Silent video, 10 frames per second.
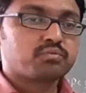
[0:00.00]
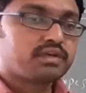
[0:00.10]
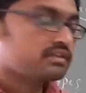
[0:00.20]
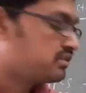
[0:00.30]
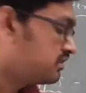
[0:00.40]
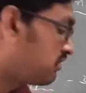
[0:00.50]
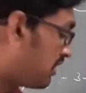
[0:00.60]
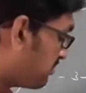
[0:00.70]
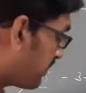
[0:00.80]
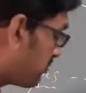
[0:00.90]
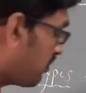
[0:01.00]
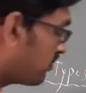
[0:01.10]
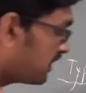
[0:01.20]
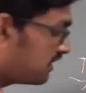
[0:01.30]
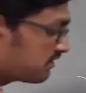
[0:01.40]
means upper
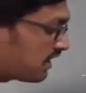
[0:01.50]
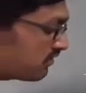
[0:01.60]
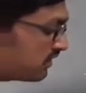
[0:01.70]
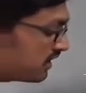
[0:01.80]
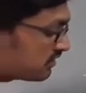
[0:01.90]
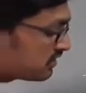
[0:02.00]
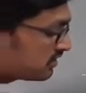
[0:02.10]
bound is always,